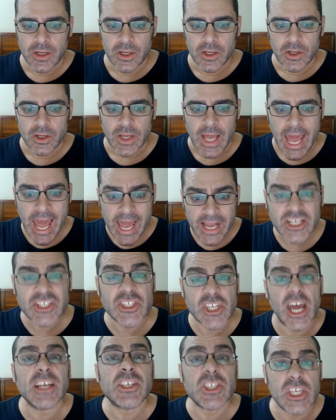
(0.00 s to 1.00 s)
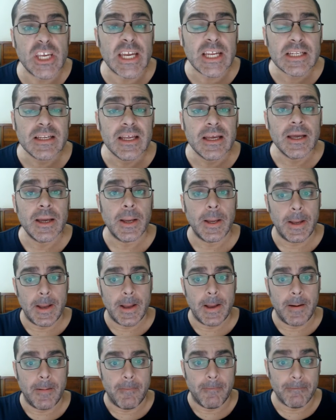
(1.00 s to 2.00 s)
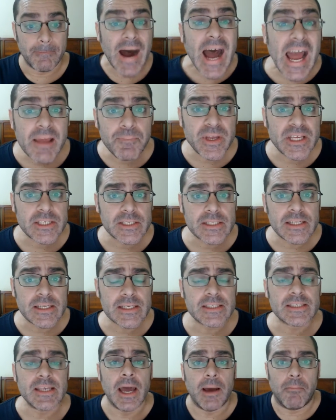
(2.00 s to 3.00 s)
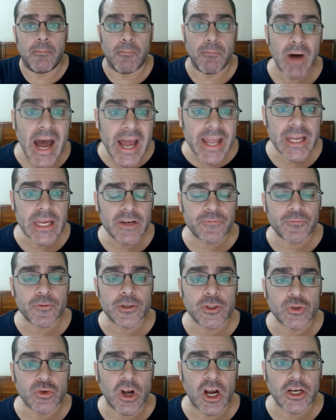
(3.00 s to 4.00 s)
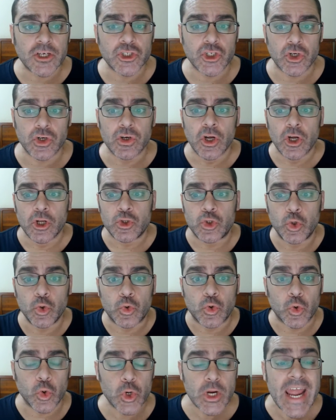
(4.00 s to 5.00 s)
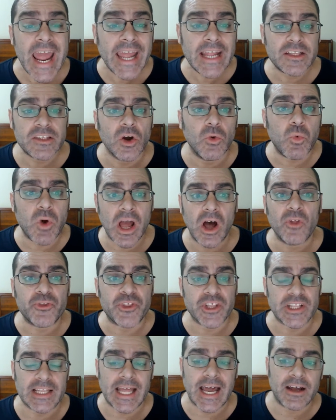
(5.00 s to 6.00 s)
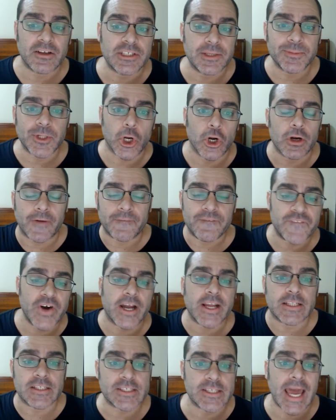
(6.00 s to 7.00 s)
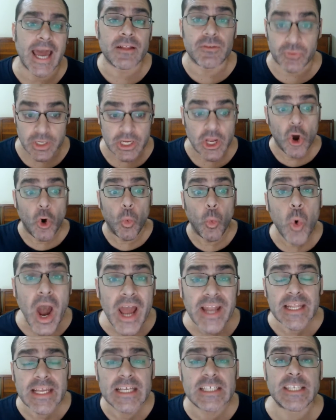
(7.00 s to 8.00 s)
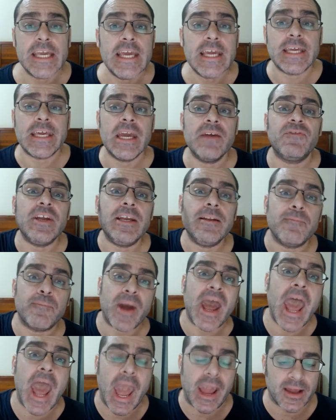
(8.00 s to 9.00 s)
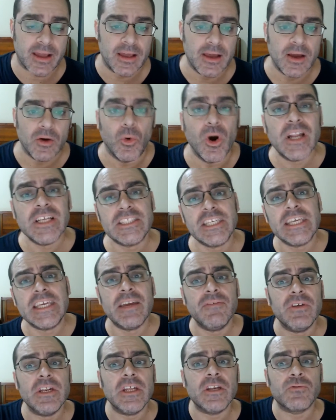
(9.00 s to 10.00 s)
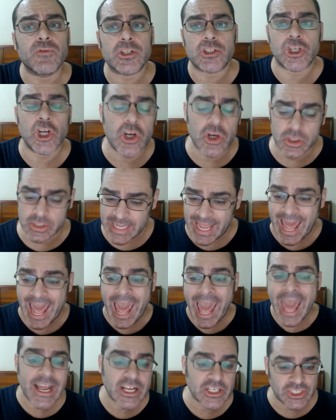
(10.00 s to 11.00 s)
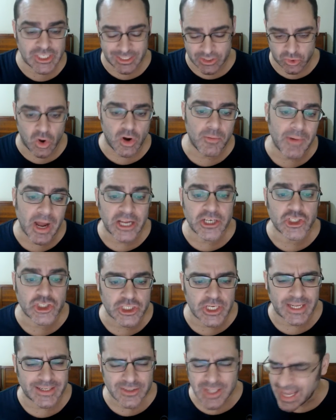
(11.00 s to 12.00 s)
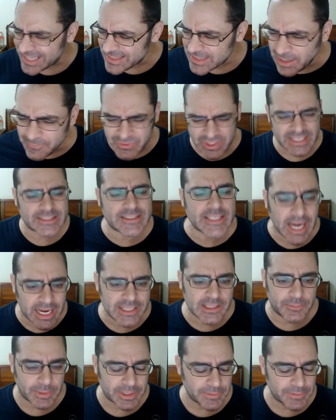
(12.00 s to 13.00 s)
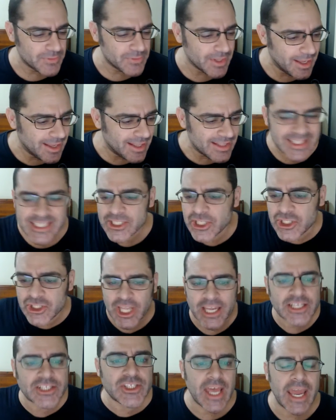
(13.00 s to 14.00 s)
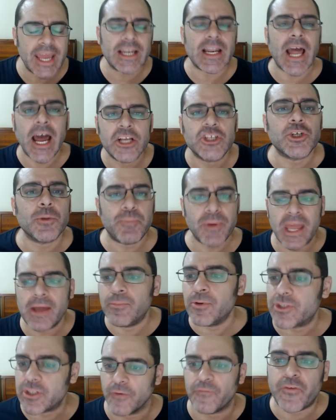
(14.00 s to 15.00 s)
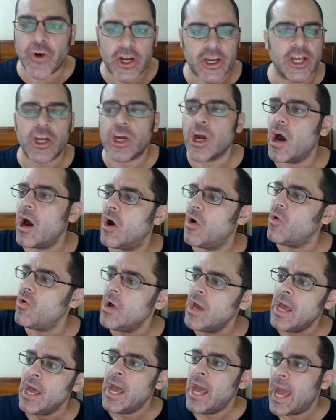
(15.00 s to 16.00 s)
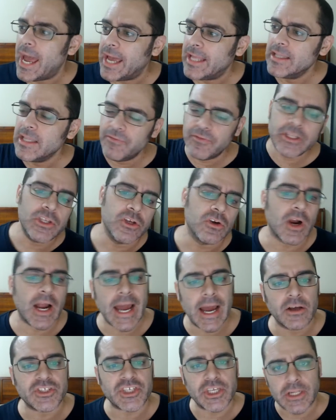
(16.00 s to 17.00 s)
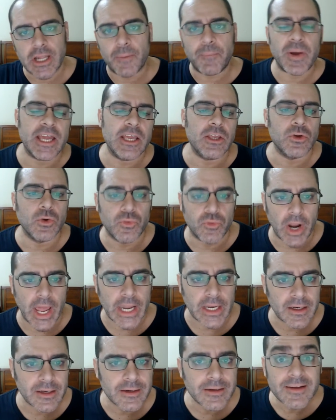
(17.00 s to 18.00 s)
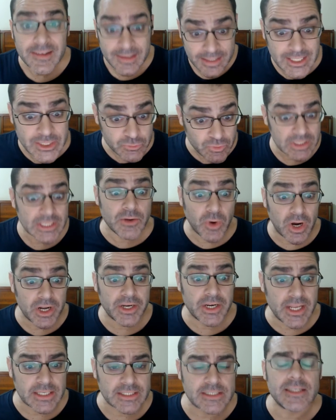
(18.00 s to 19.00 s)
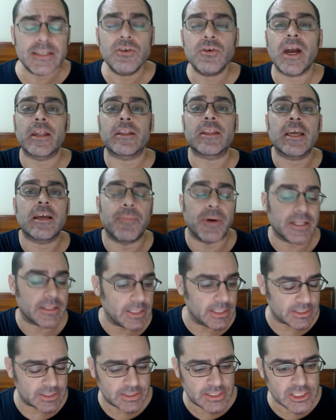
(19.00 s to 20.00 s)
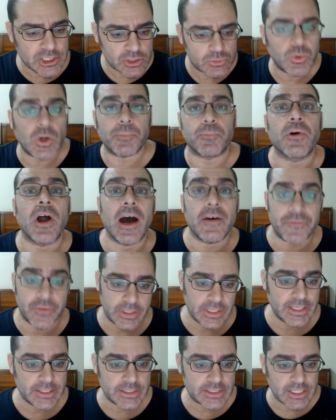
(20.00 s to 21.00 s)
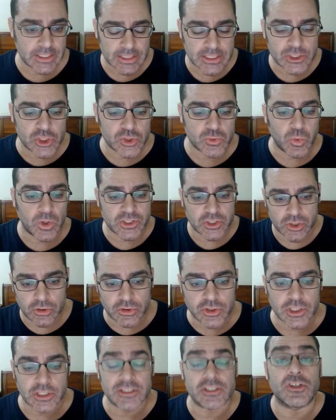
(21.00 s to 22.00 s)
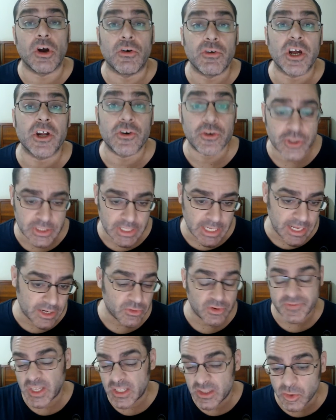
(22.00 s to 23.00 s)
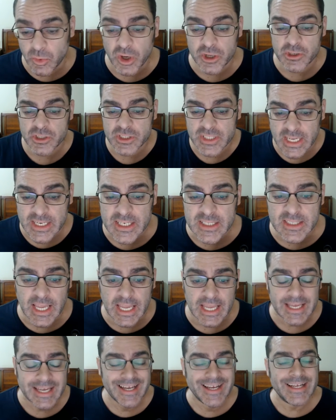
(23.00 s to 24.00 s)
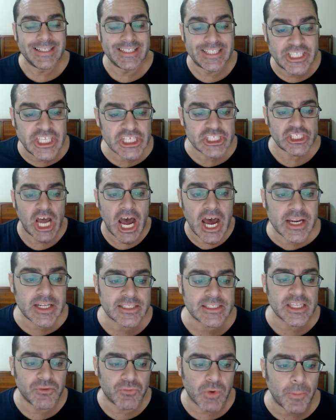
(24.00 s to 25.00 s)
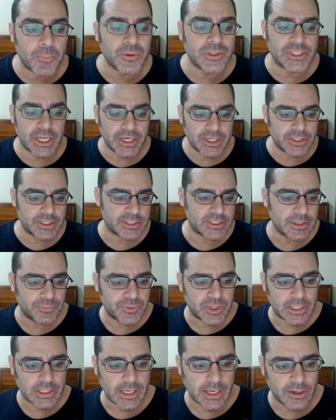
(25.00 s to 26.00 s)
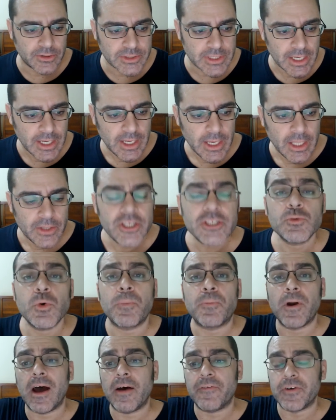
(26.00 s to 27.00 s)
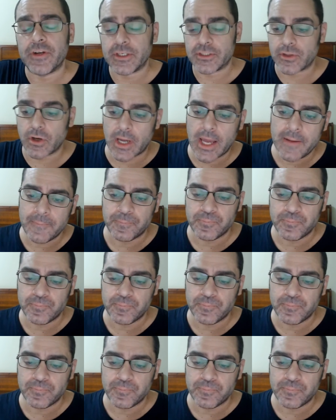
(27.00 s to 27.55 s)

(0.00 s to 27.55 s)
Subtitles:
accessing my business, my infrastructure to create the wealth that allows him to earn a fucking salary? What is he giving back? What is he giving in return to access all my shit? I love the entitlement. This is like saying I should be able to fucking go and live in your house and not pay you rent. That's really what it is. You got to think about this. This is what profit is, and this is what socialists don't understand, or if they do understand it, they dishonestly represent it as something else. This is what profit is, okay?